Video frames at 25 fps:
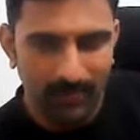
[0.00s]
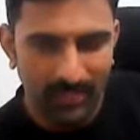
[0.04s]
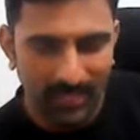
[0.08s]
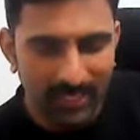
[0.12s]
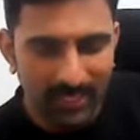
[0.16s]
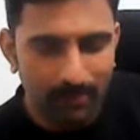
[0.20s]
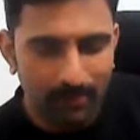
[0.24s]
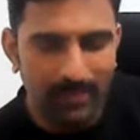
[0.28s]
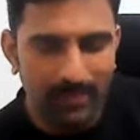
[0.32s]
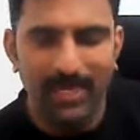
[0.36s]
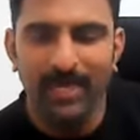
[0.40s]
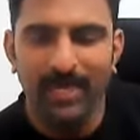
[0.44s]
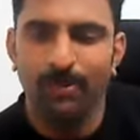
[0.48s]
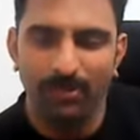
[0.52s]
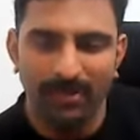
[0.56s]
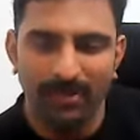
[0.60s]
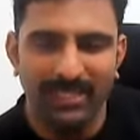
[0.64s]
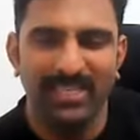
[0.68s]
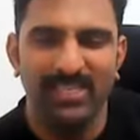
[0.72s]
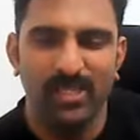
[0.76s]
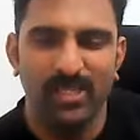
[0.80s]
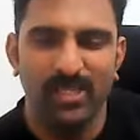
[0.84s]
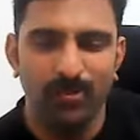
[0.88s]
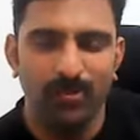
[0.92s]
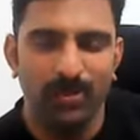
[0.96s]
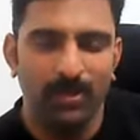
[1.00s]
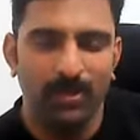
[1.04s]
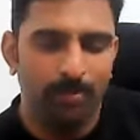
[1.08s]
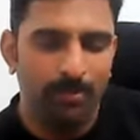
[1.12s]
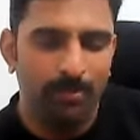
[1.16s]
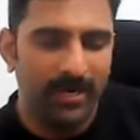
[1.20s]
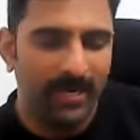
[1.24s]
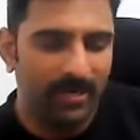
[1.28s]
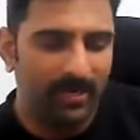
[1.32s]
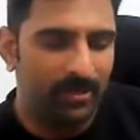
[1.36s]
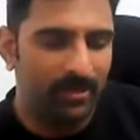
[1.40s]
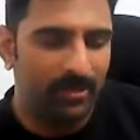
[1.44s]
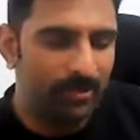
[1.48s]
Let me let me test your
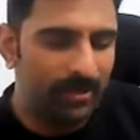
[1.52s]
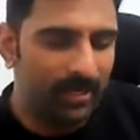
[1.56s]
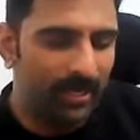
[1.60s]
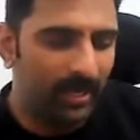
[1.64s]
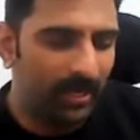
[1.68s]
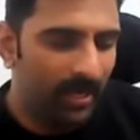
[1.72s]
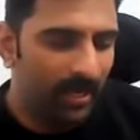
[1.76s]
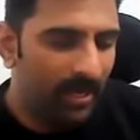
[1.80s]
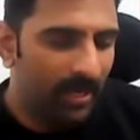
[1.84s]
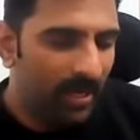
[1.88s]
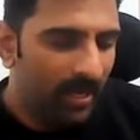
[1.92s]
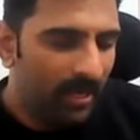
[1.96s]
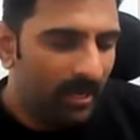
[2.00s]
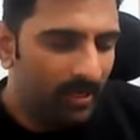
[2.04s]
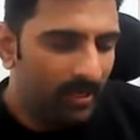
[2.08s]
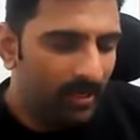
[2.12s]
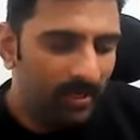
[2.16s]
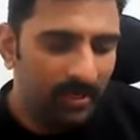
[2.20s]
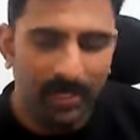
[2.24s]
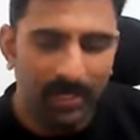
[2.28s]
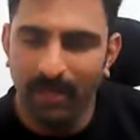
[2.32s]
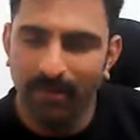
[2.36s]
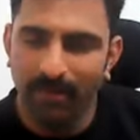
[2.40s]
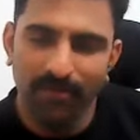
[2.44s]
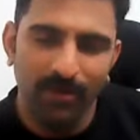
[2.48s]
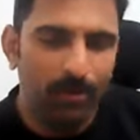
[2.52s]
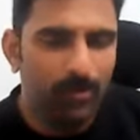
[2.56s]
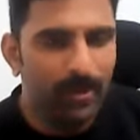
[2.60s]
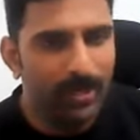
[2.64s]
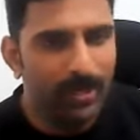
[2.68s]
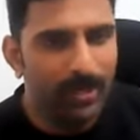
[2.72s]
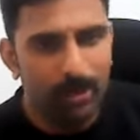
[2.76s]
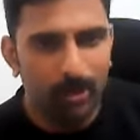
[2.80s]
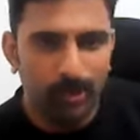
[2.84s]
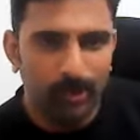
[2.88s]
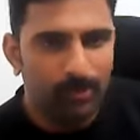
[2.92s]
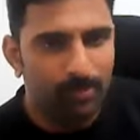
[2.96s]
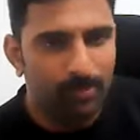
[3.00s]
brain. Okay. Uh,
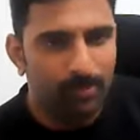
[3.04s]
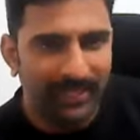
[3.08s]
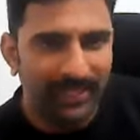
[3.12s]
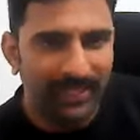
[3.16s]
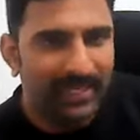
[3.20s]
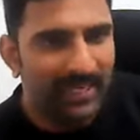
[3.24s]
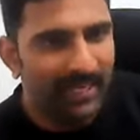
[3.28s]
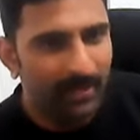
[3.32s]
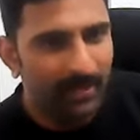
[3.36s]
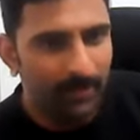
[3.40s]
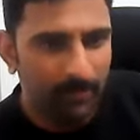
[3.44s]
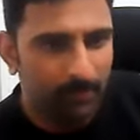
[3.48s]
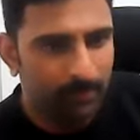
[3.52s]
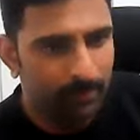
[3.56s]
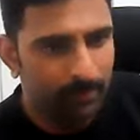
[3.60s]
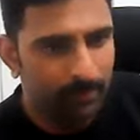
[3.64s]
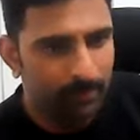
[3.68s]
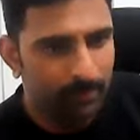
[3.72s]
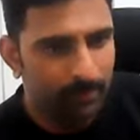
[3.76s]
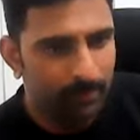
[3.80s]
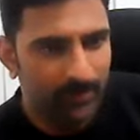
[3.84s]
everyone knows monkey.